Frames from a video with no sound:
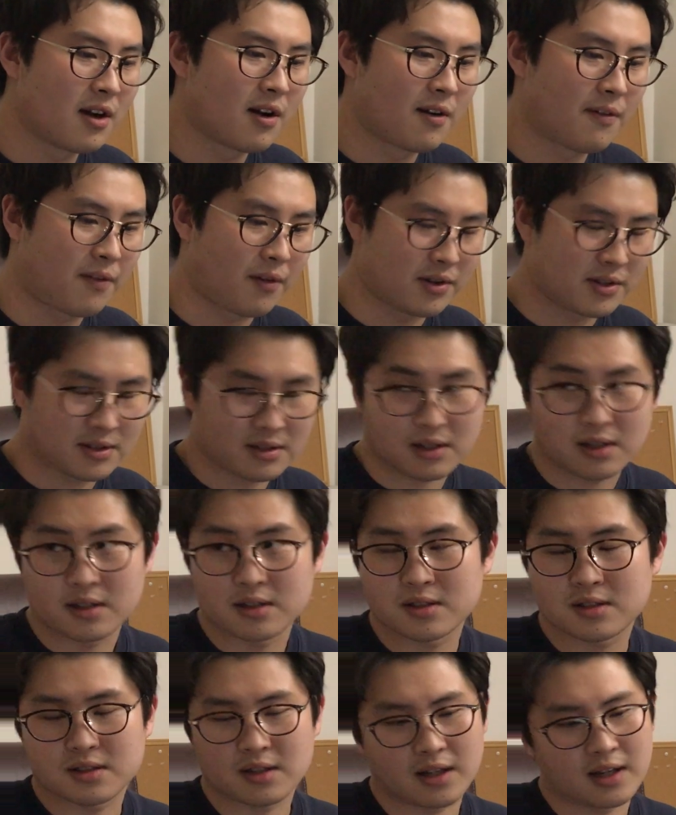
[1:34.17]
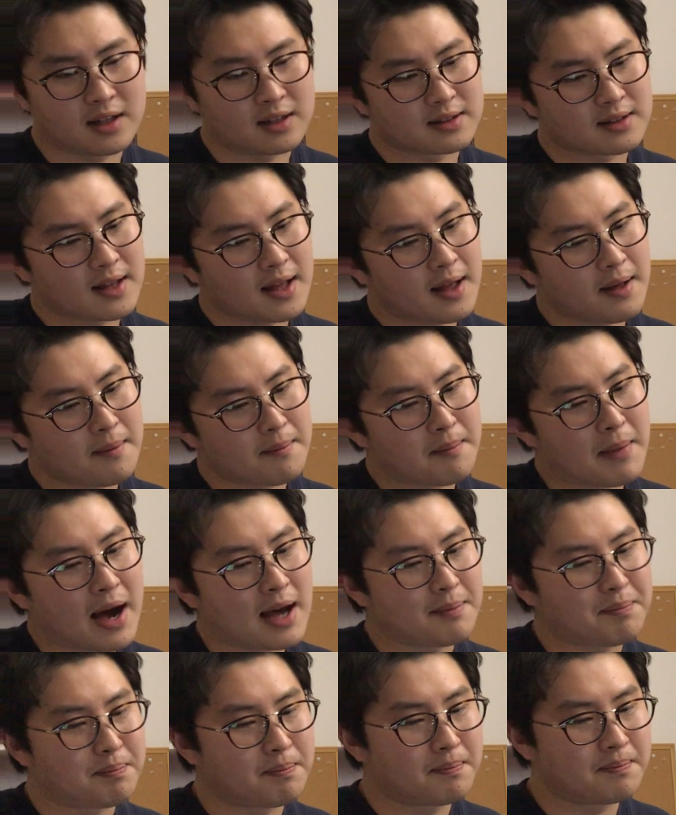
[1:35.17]
For instance, it
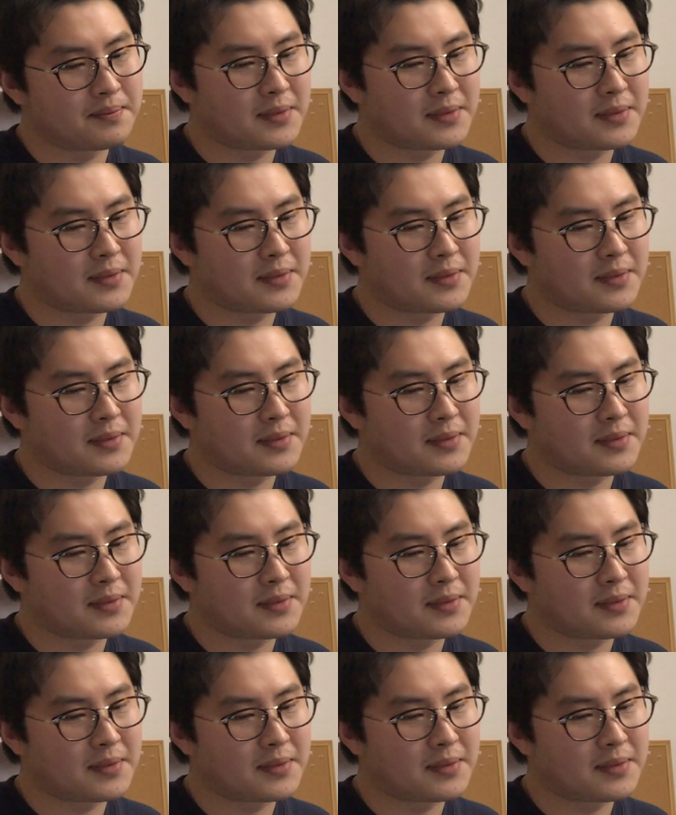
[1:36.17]
might